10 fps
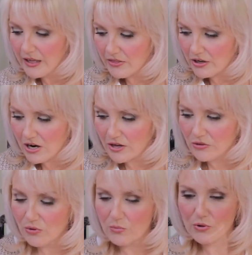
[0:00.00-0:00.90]
that I
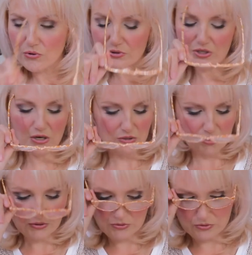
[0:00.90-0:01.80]
thought would also
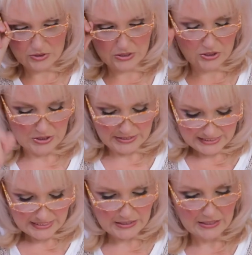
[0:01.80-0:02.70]
suit
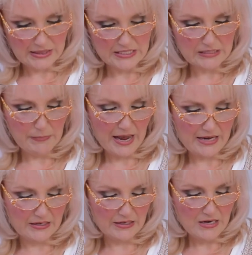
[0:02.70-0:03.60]
knitting this
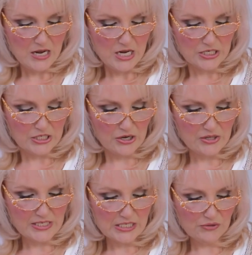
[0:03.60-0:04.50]
pattern. So
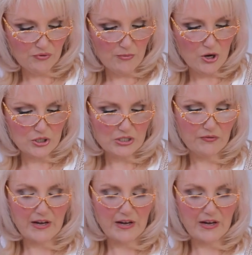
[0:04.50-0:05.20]
this is from Oz